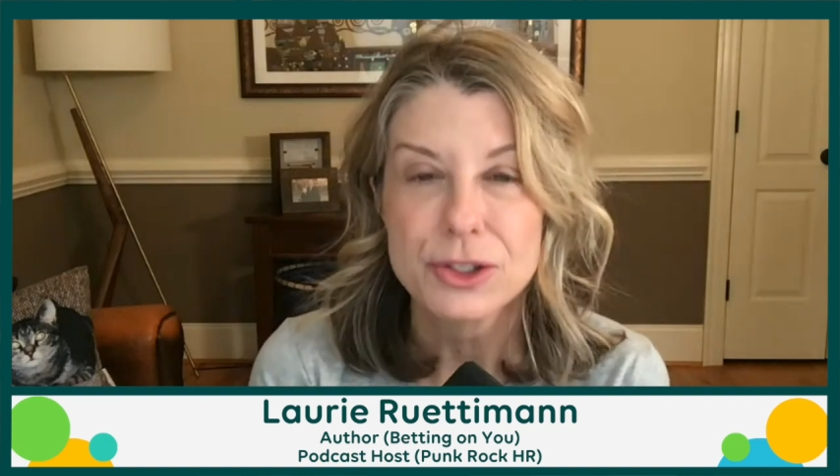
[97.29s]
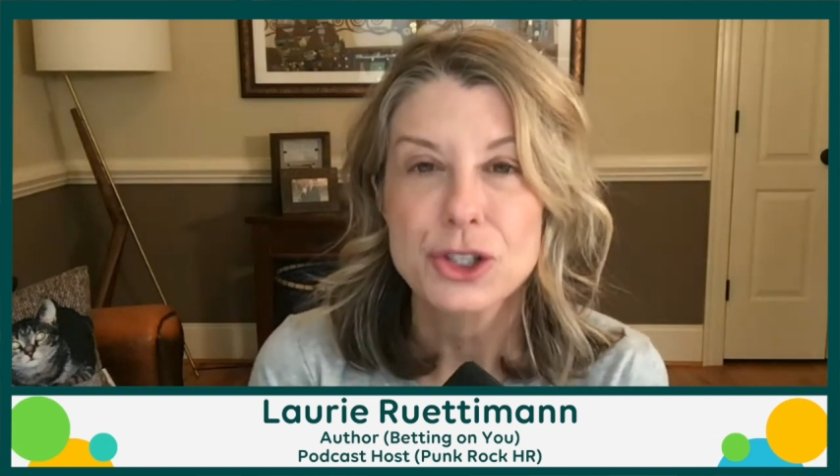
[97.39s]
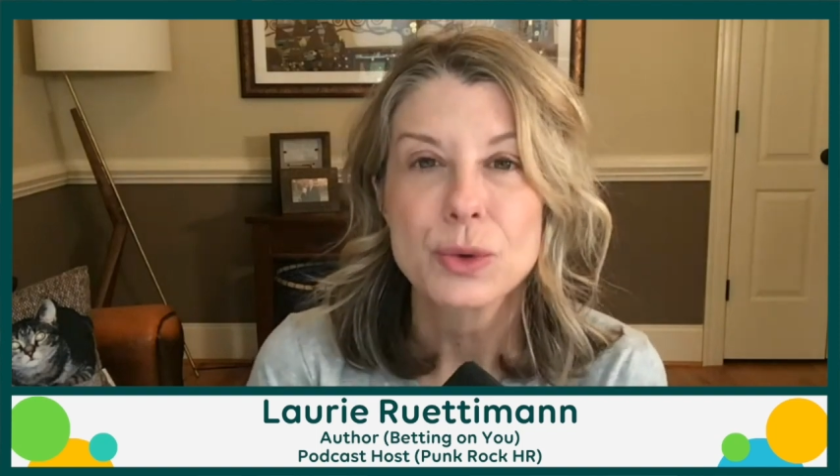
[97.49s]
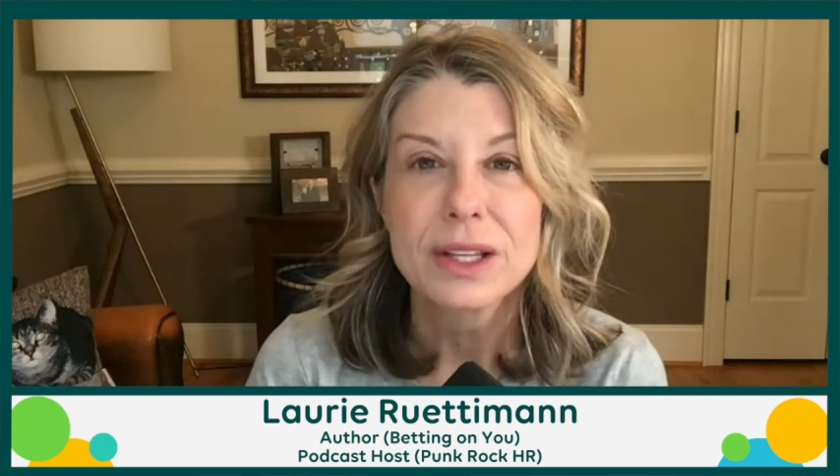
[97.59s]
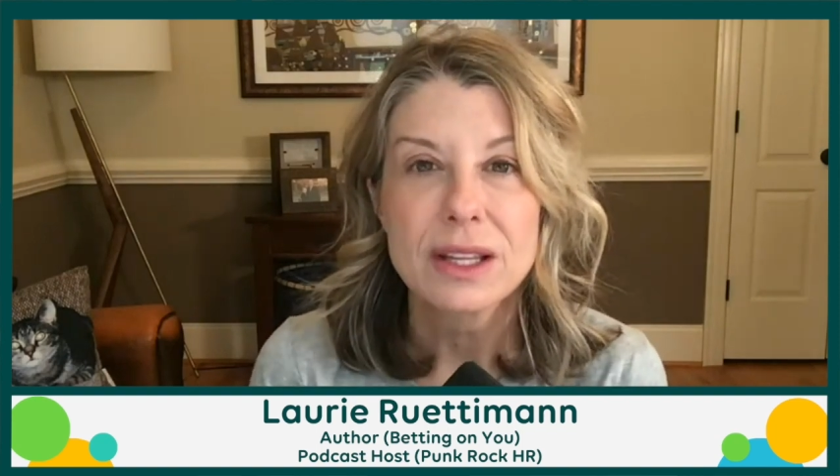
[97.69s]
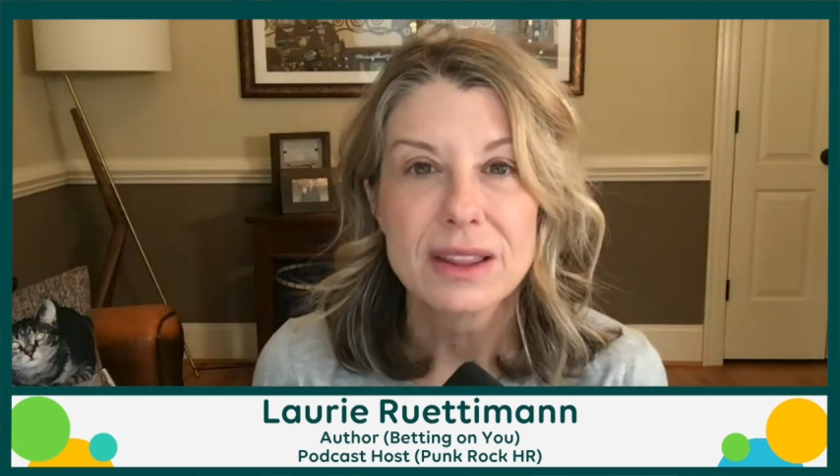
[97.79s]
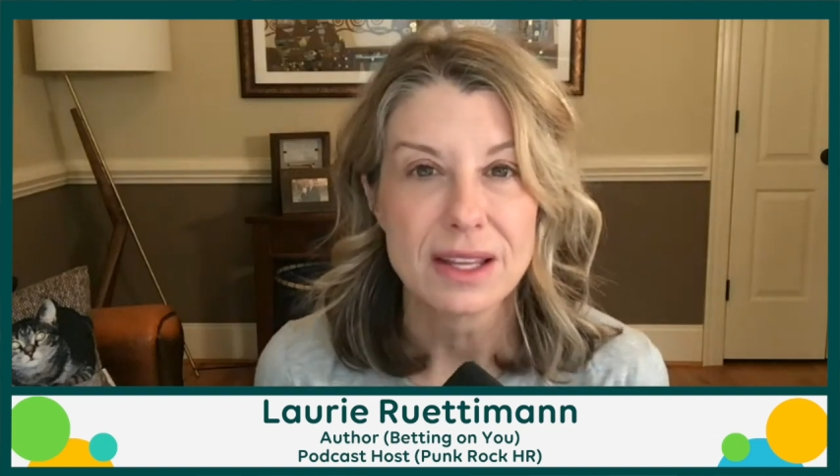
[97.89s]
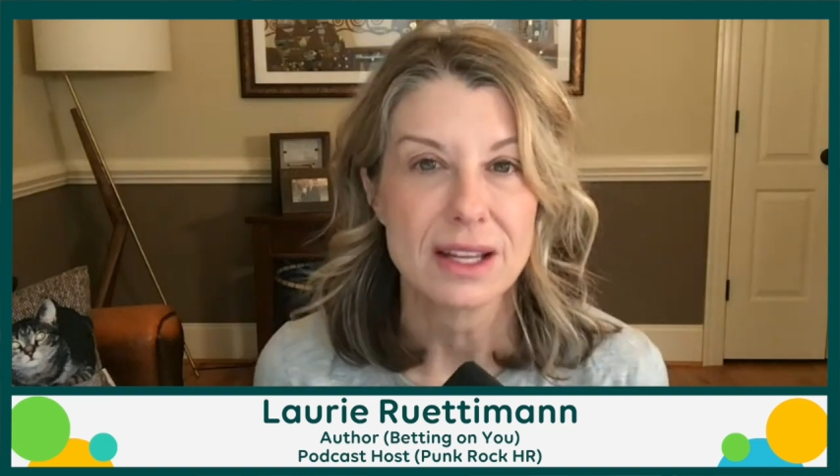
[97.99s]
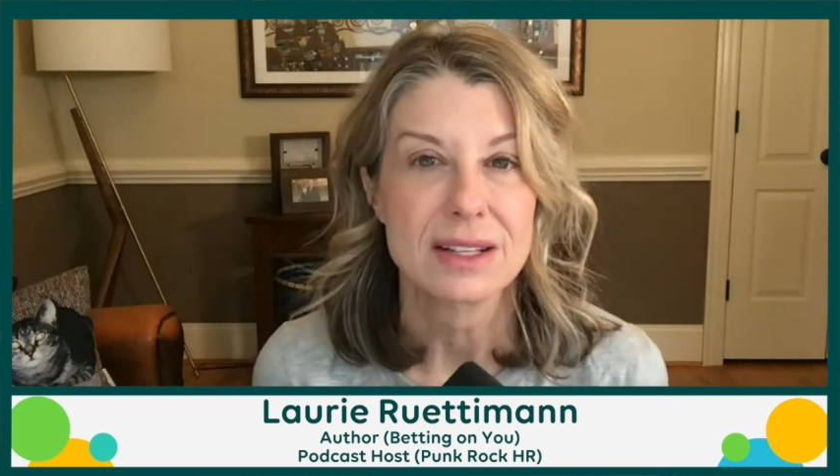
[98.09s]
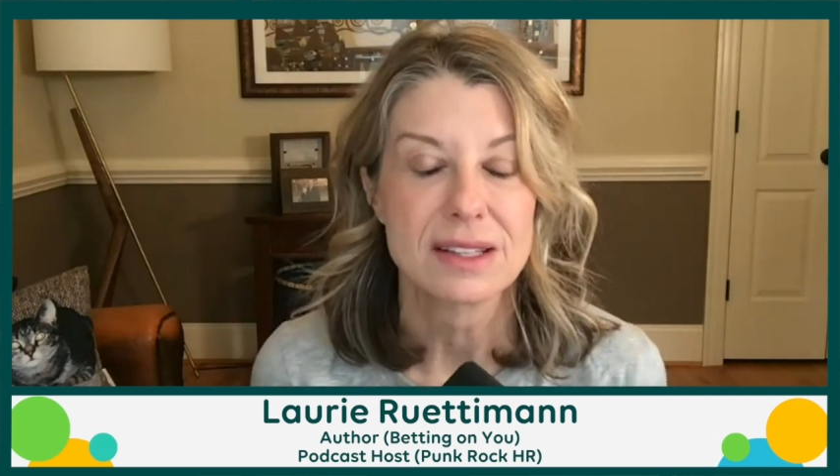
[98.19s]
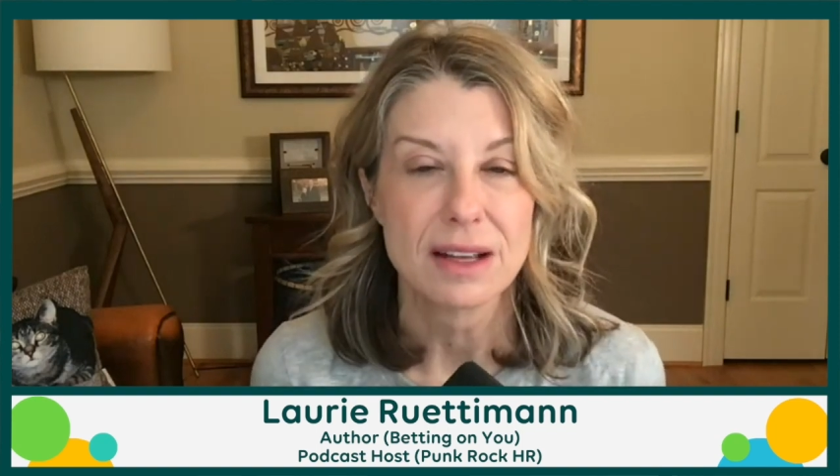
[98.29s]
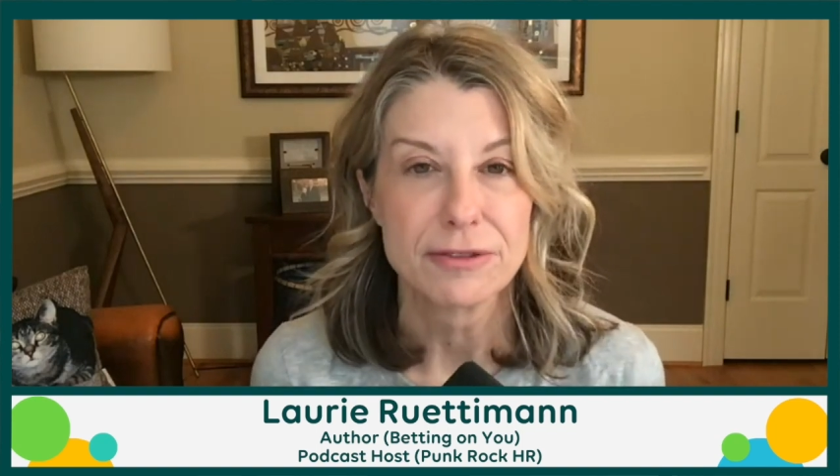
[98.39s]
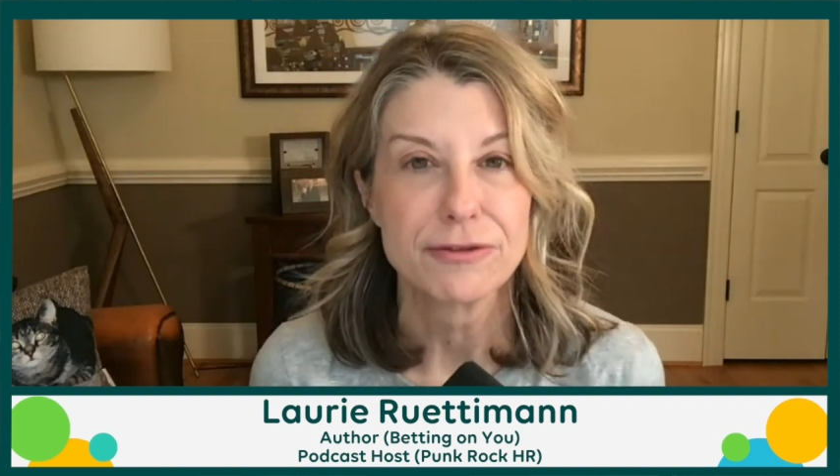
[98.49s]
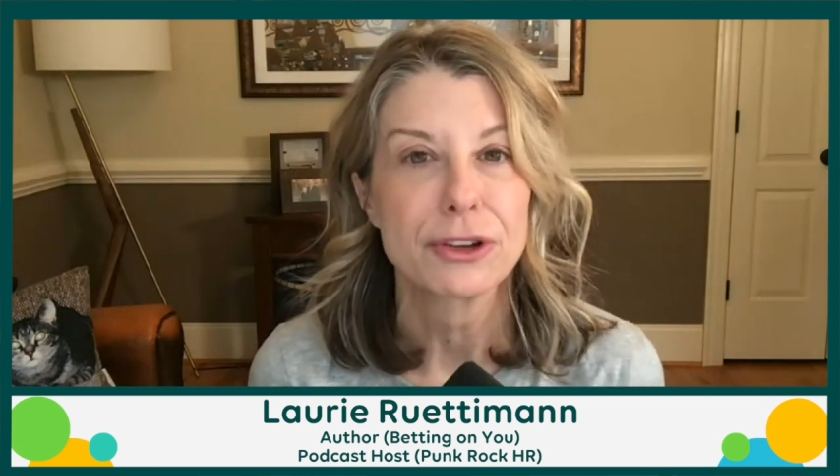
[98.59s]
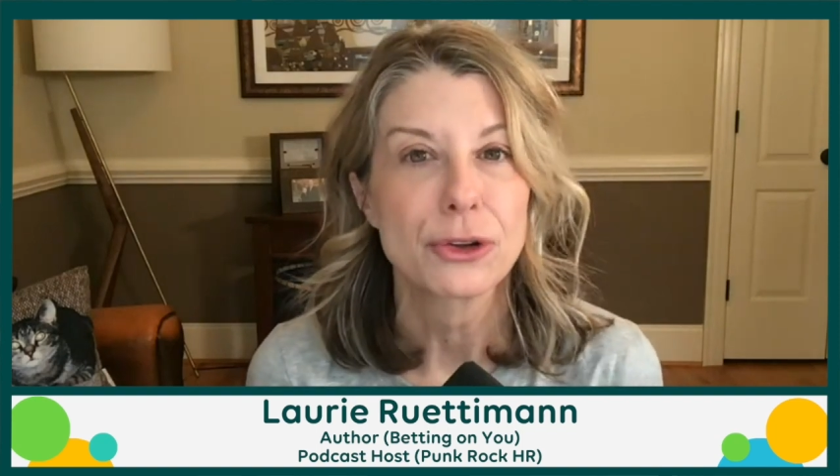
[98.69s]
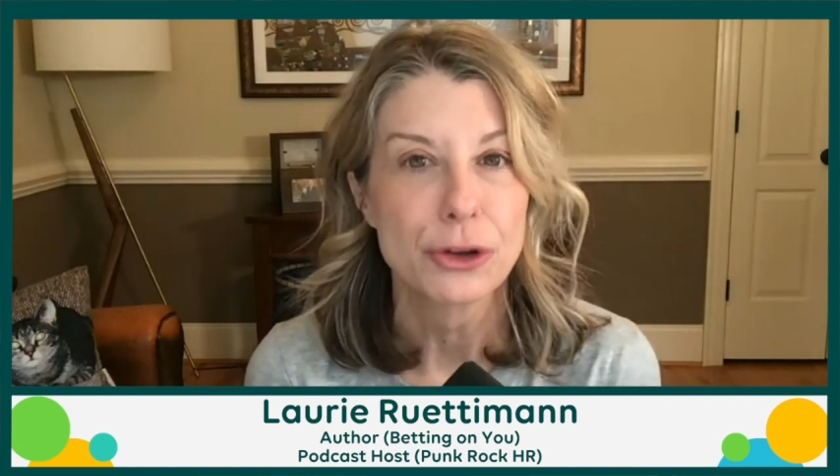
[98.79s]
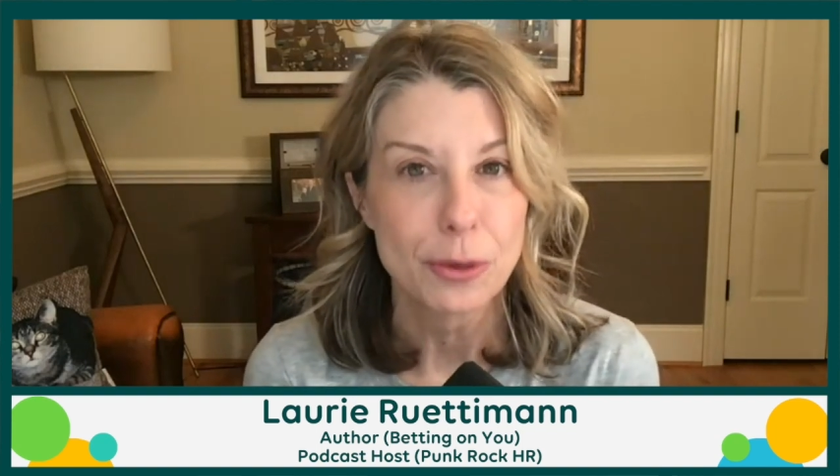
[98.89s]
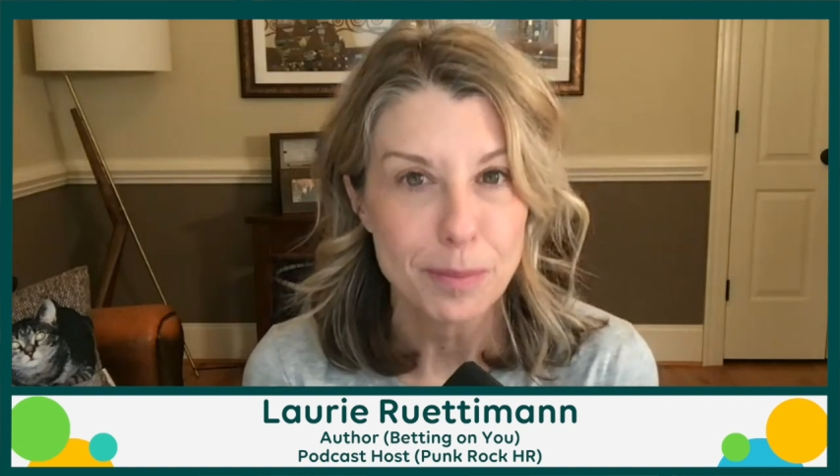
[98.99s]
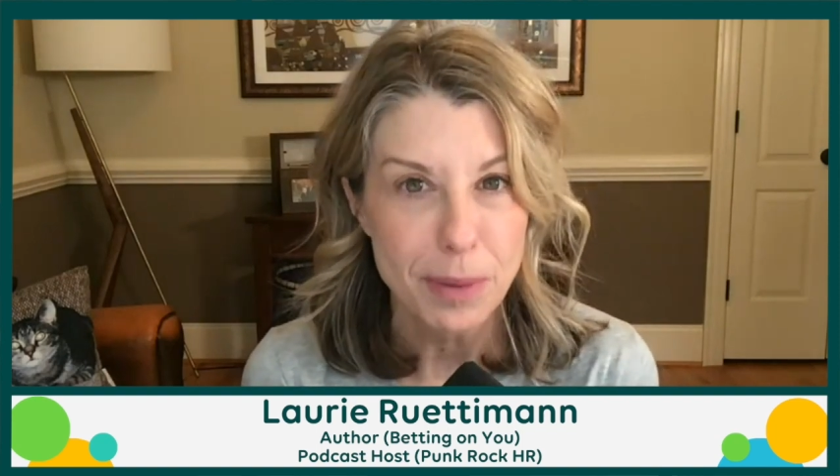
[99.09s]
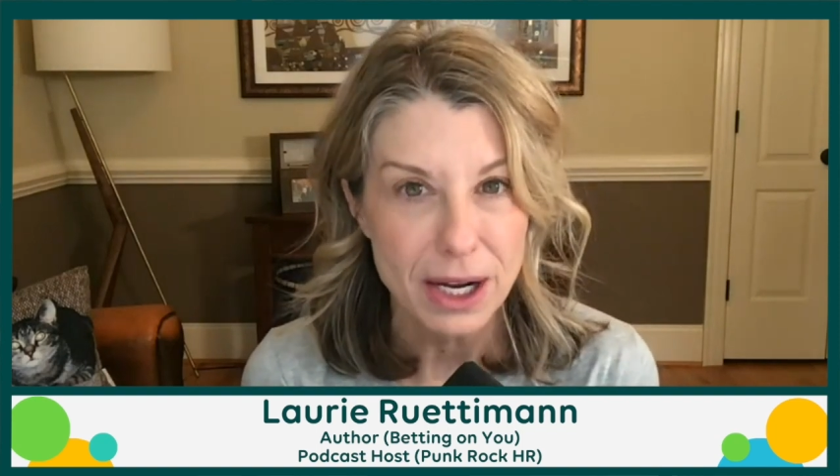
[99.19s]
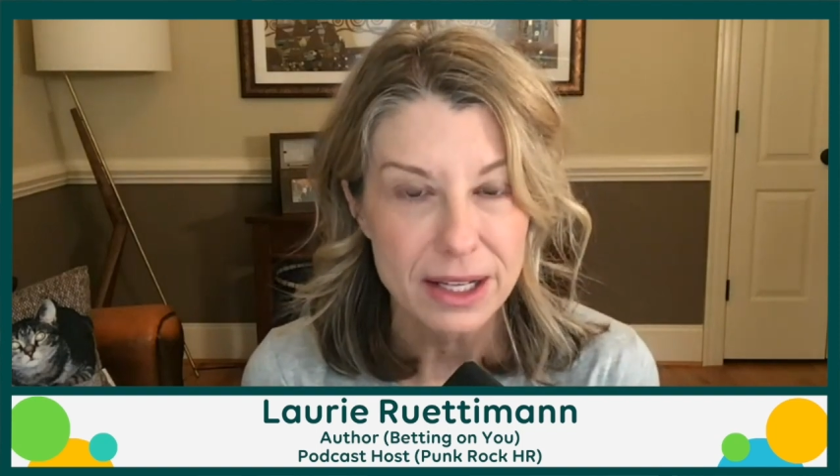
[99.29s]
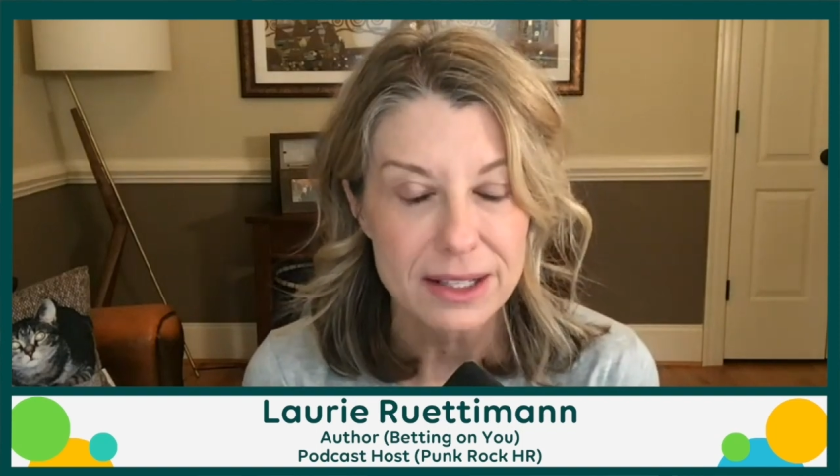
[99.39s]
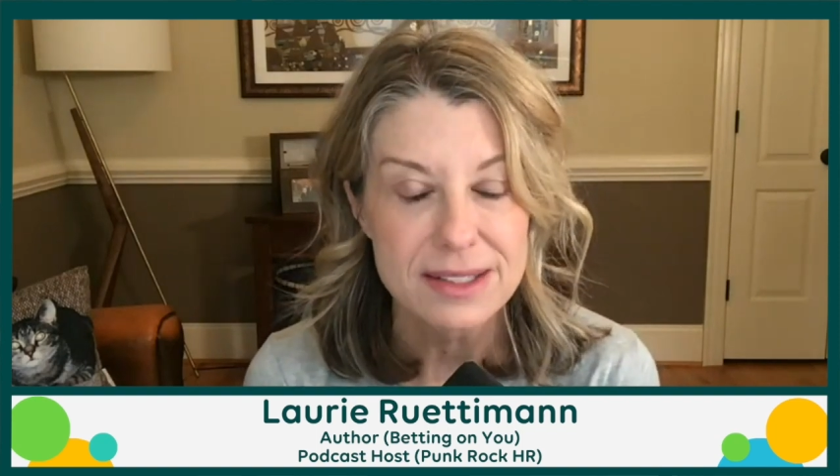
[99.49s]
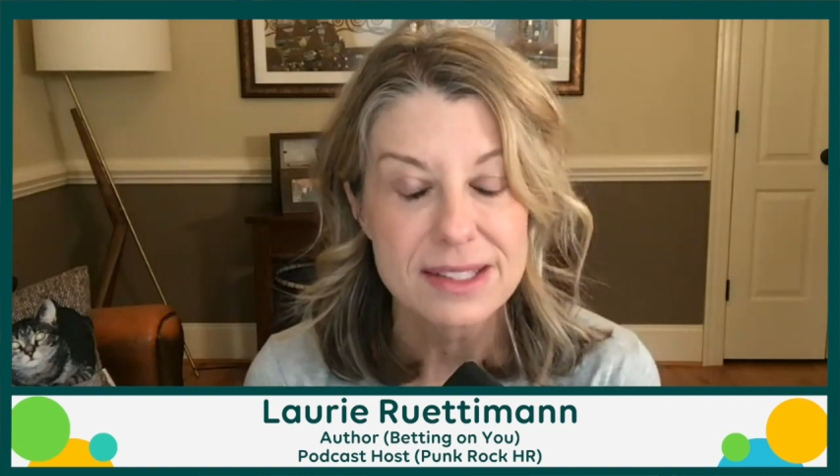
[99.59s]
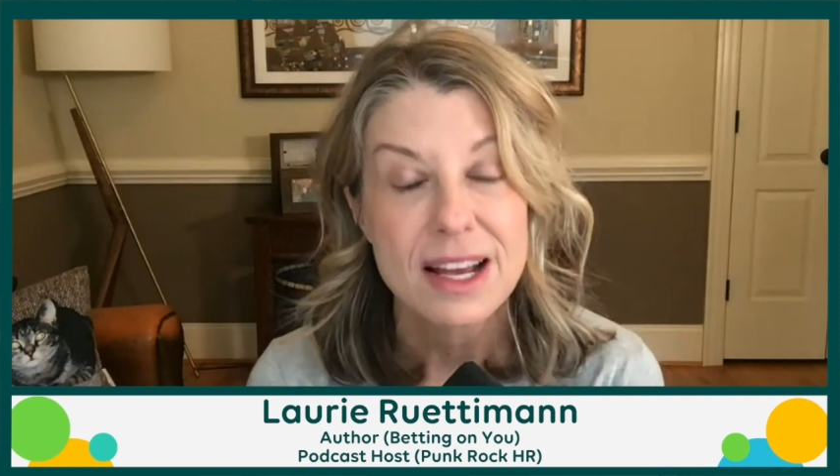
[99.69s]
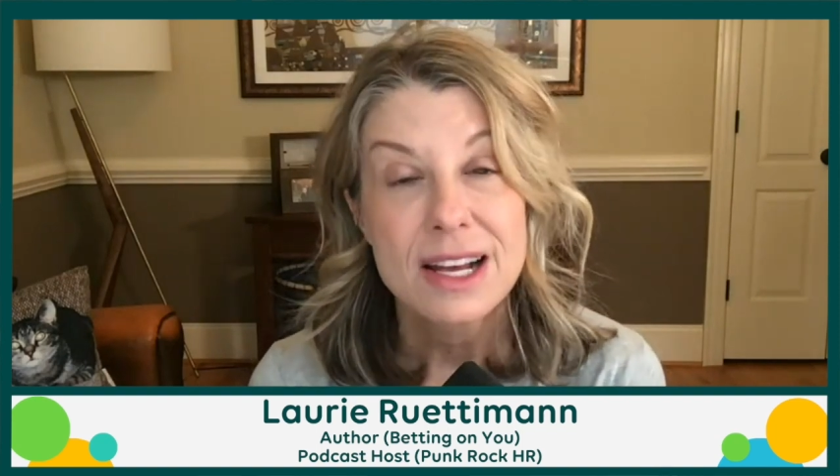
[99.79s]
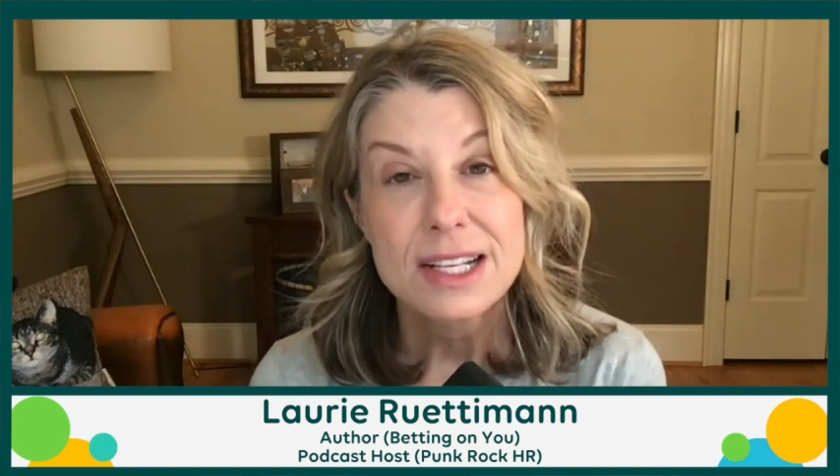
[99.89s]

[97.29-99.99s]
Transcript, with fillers: They're doing the things that fill their buckets.